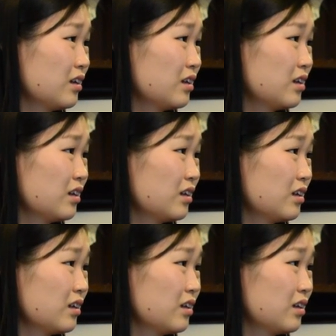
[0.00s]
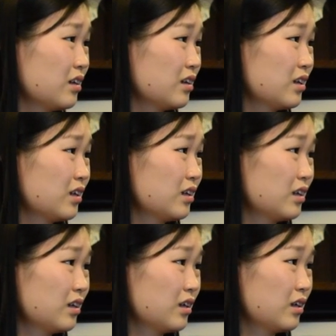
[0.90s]

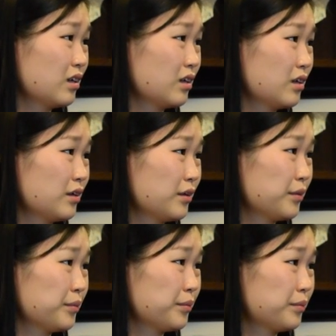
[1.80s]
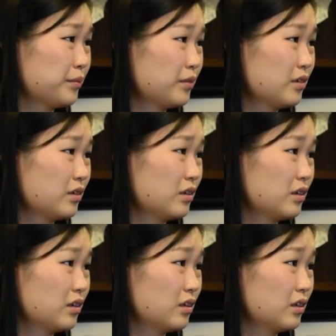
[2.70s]

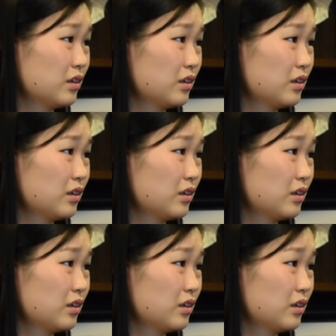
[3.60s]
(not speaking)